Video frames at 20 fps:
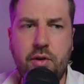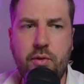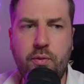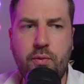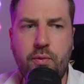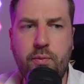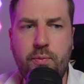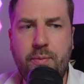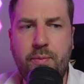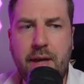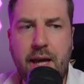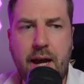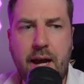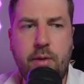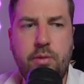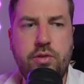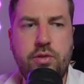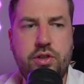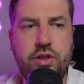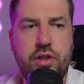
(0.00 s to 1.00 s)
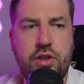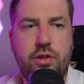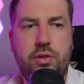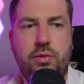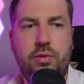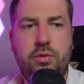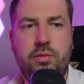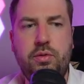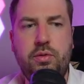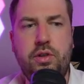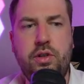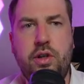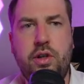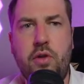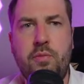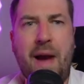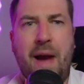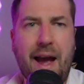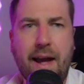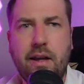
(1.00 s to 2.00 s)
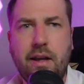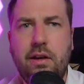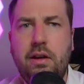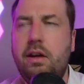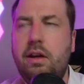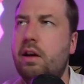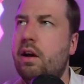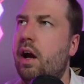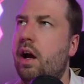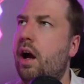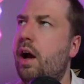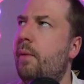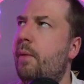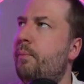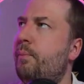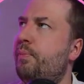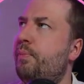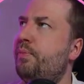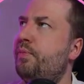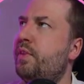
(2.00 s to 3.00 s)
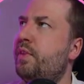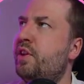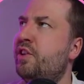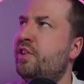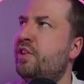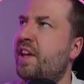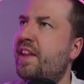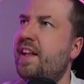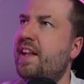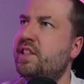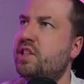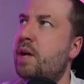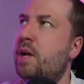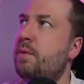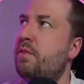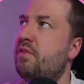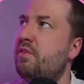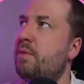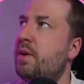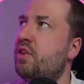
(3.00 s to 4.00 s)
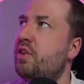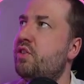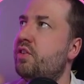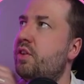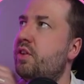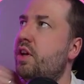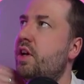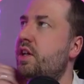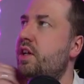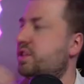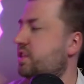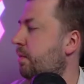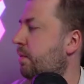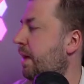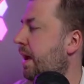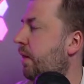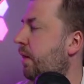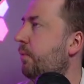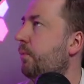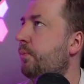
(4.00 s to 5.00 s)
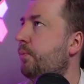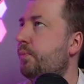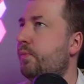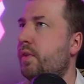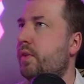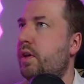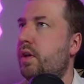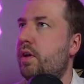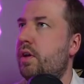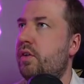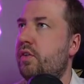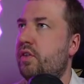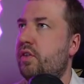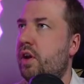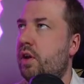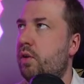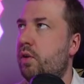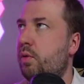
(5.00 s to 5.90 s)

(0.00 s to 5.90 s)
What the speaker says: be able to go back, get that type information somehow. So